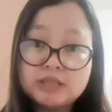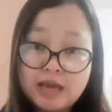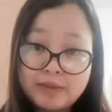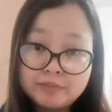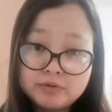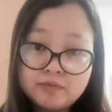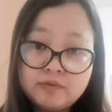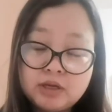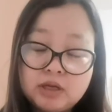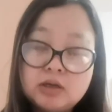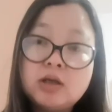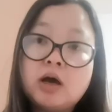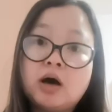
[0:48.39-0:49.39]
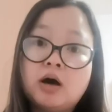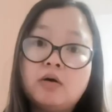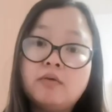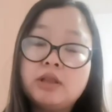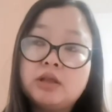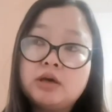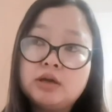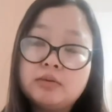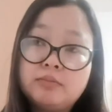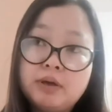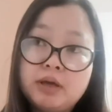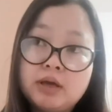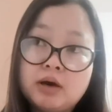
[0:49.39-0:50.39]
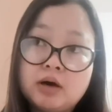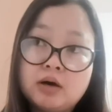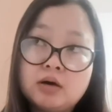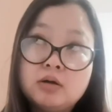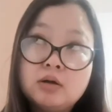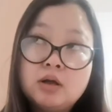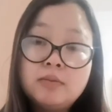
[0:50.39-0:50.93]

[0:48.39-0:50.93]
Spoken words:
times of need, whether it be a